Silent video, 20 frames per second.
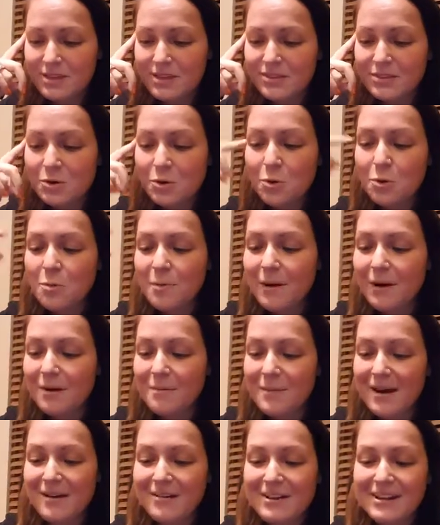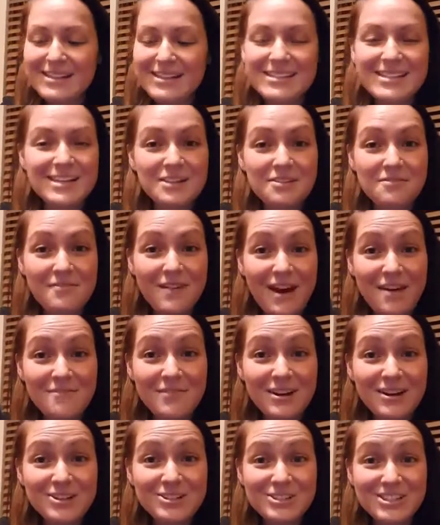the cool part about it is that the
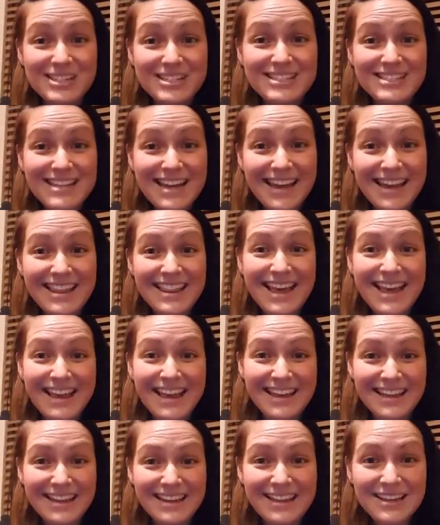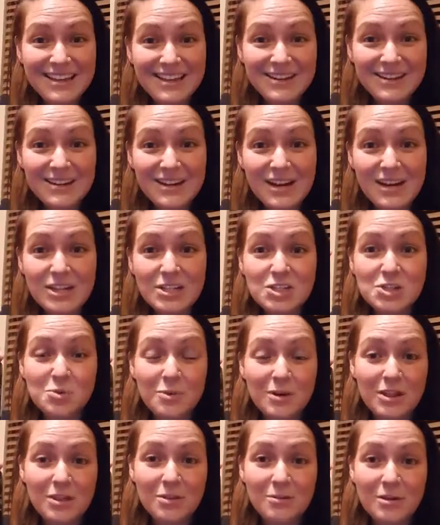fat fighters contain that in here, and it's
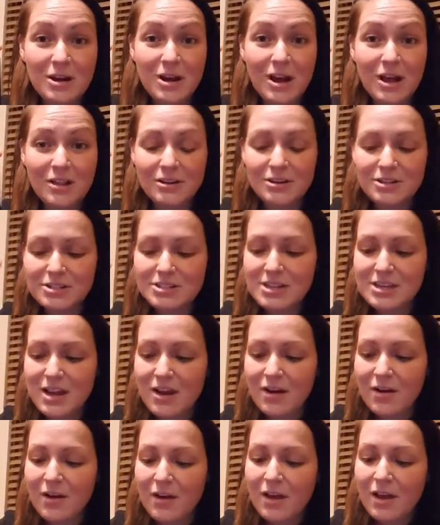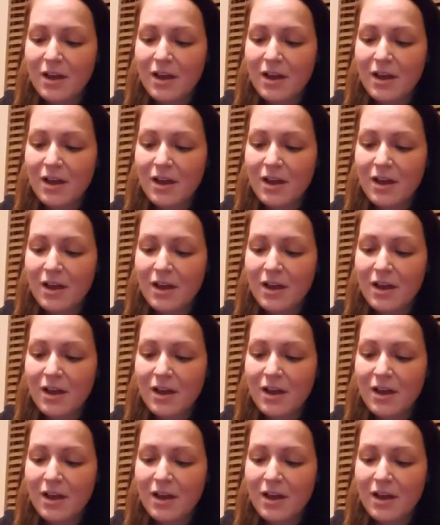$23. Now,